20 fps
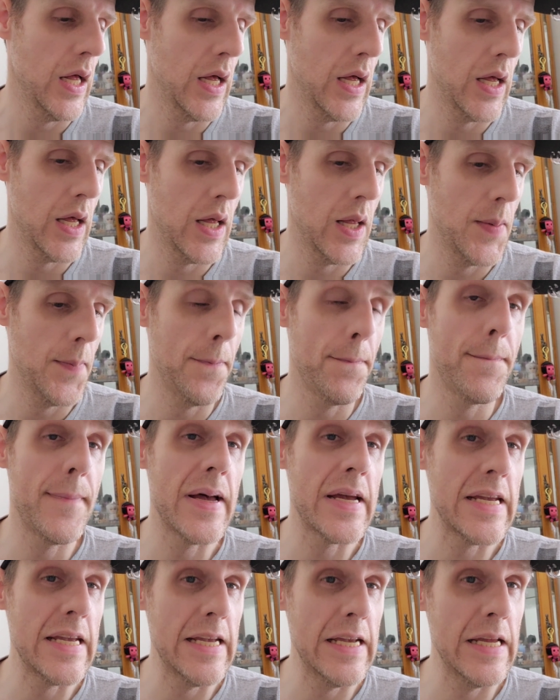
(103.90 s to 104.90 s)

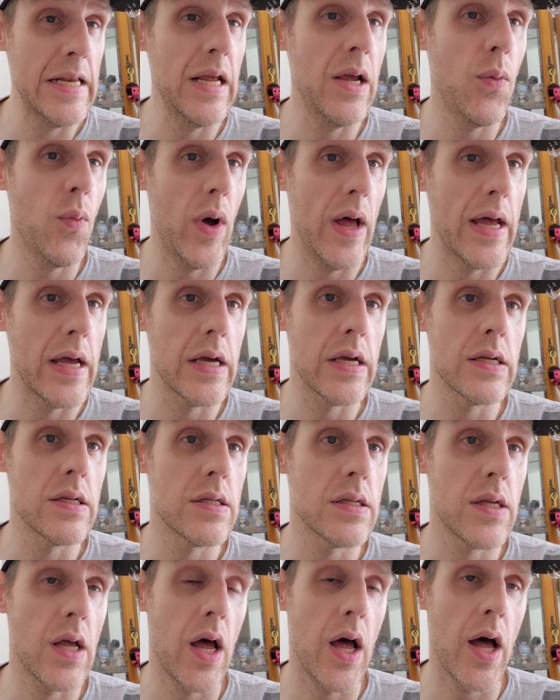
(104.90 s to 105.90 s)
But
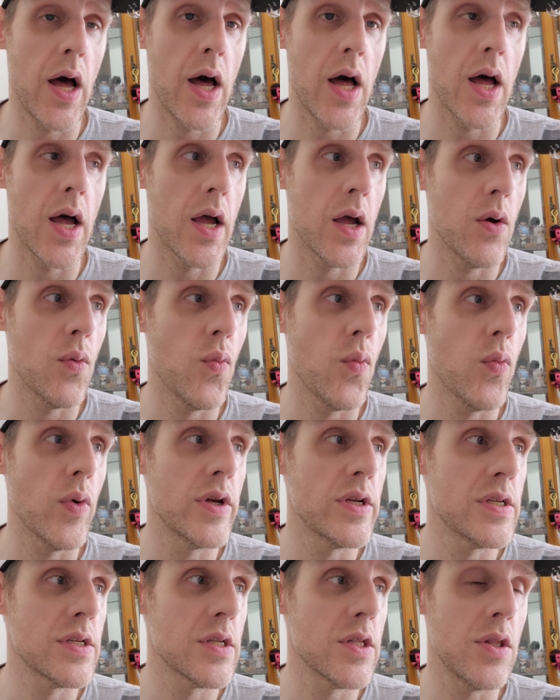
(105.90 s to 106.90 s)
anyways, I
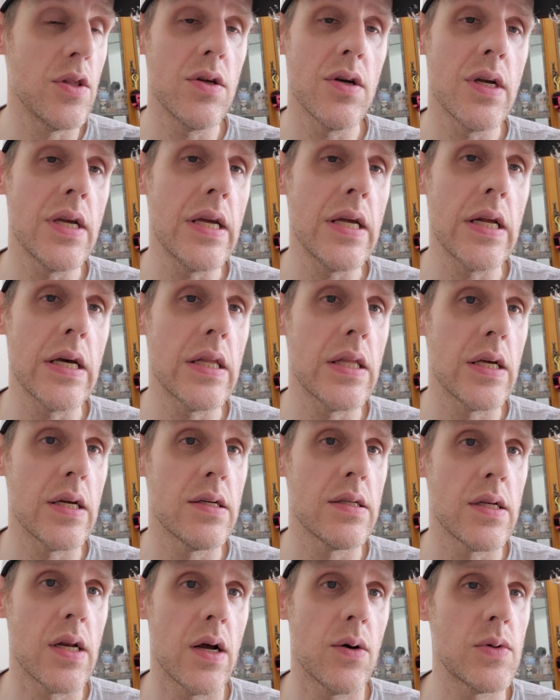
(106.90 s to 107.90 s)
was looking at
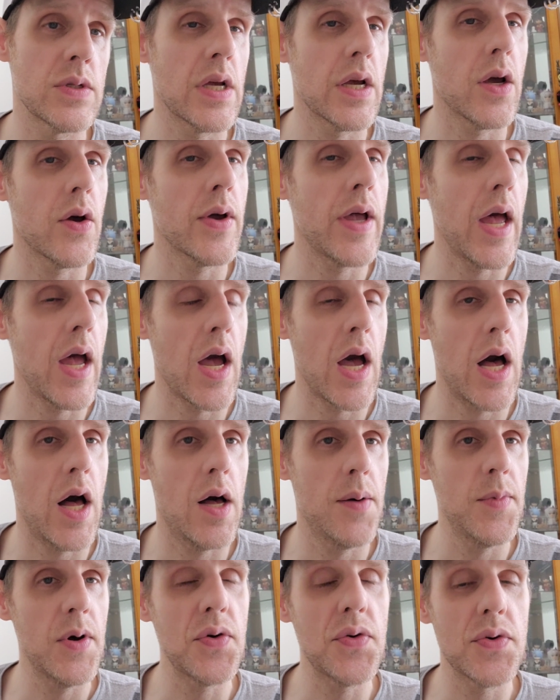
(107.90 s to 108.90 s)
these and I was like, okay,
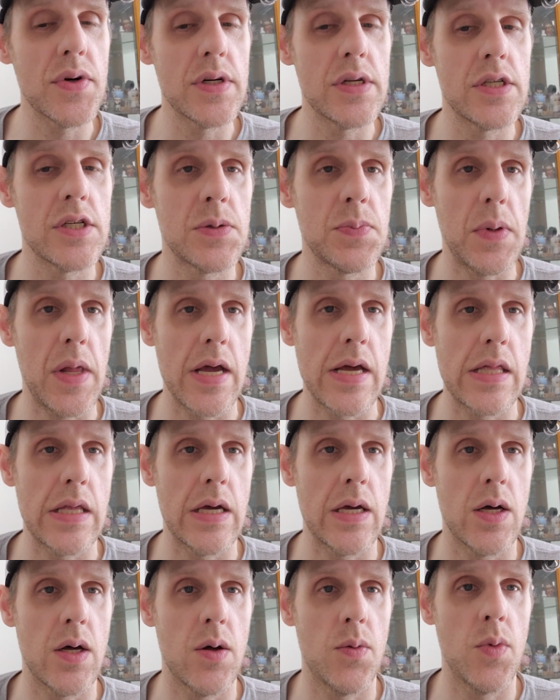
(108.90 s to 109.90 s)
how am I going to display
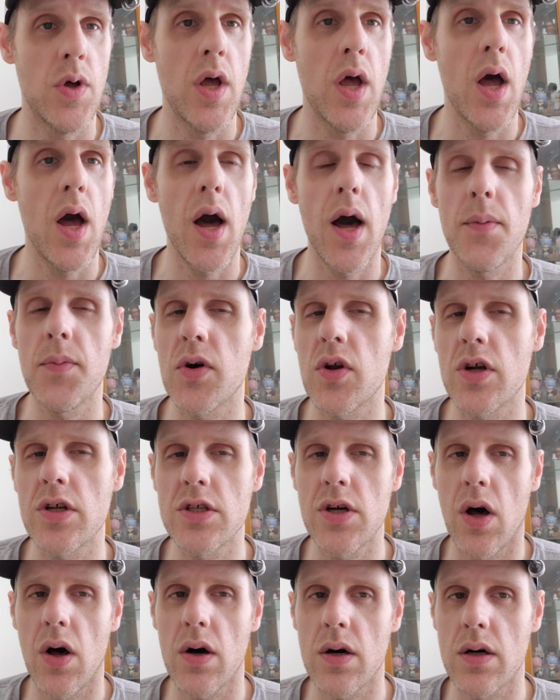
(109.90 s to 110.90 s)
them? How am I going
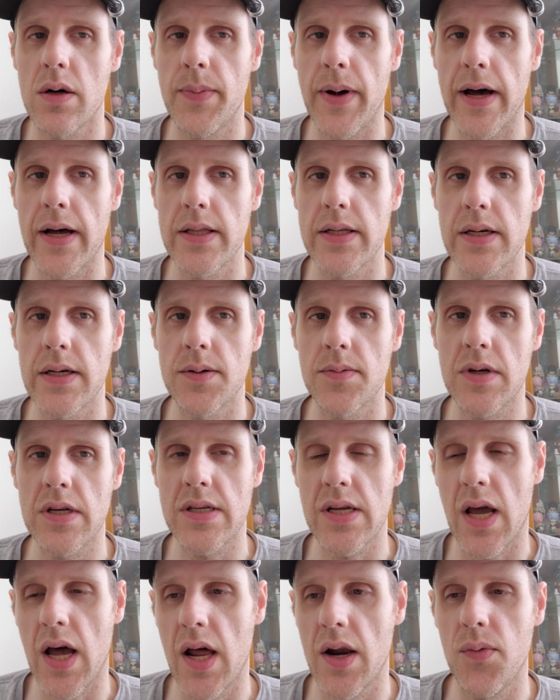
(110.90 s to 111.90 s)
to talk about them?
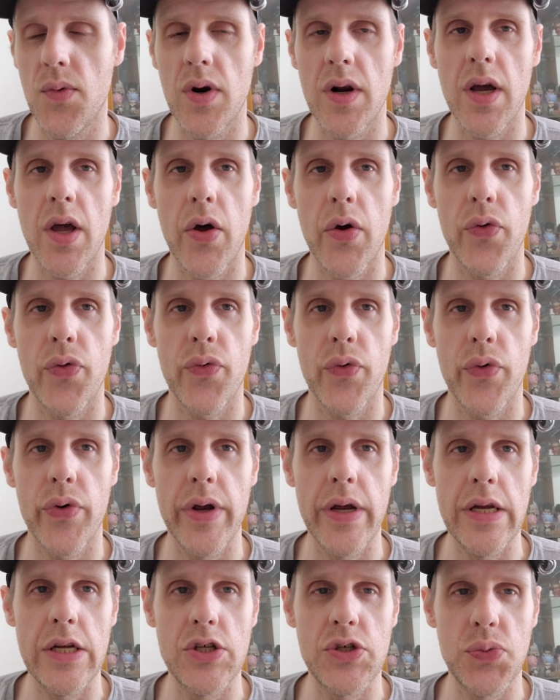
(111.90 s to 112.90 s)
Because I kind of want to go through
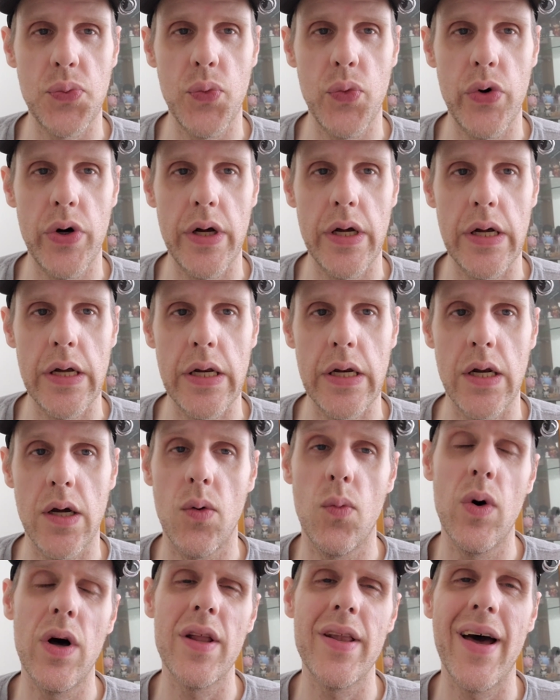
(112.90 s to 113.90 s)
each one.
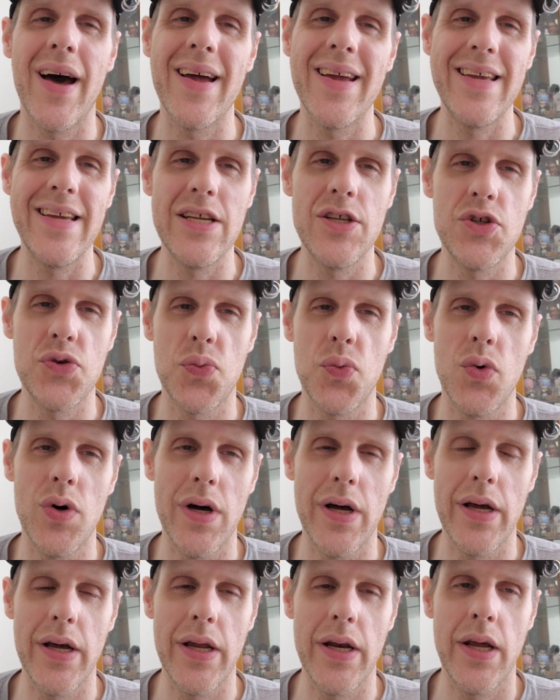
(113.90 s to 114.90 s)
Well, not each
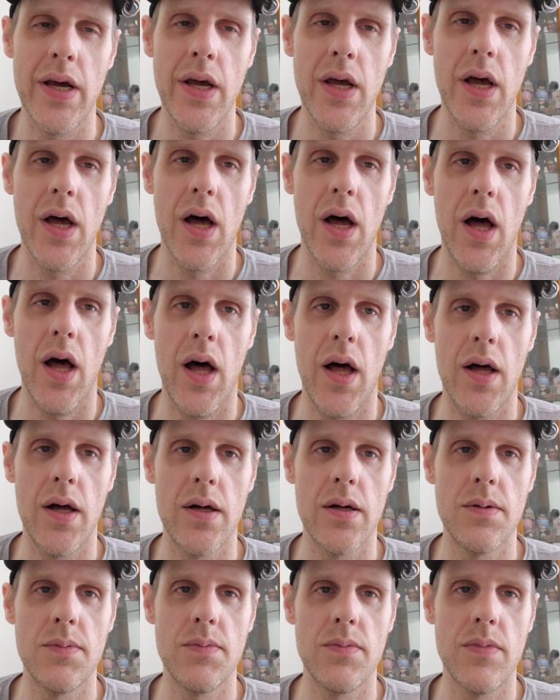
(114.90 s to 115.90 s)
one,
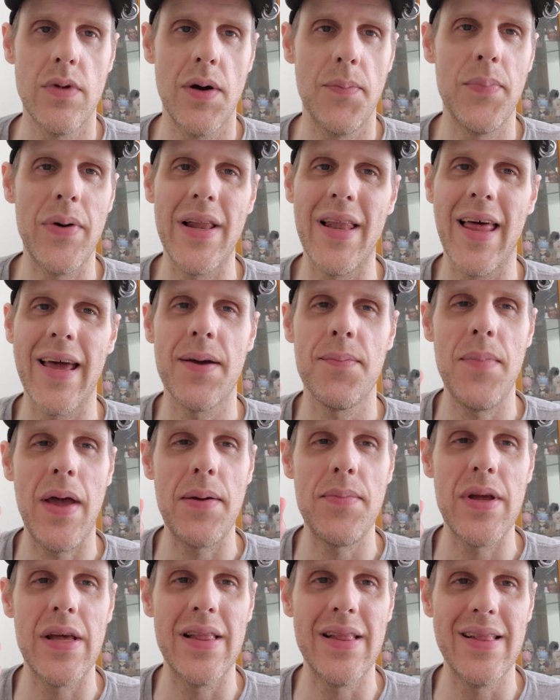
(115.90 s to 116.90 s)
but like
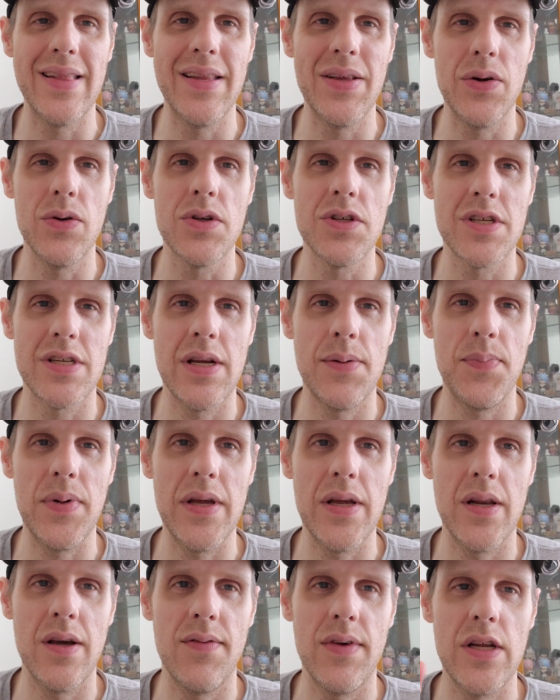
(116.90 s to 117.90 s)
maybe a little
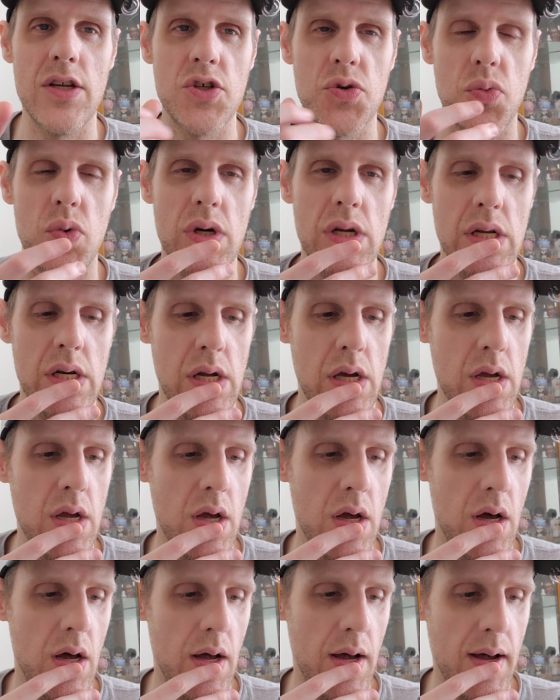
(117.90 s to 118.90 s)
snippet of each one.
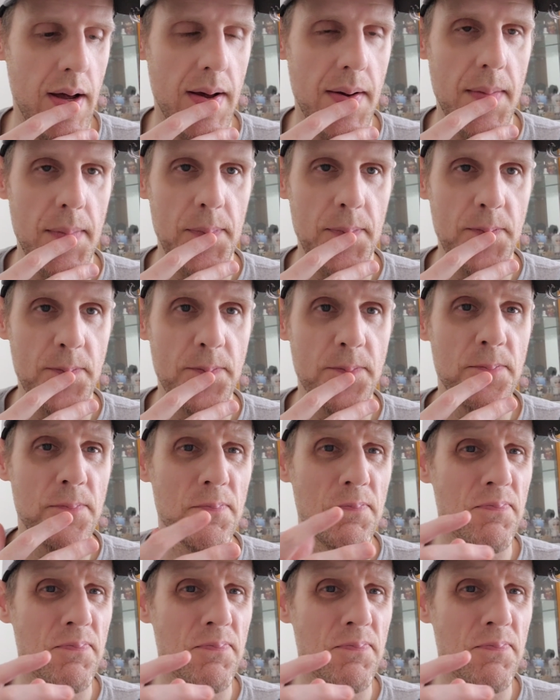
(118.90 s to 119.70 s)
Um,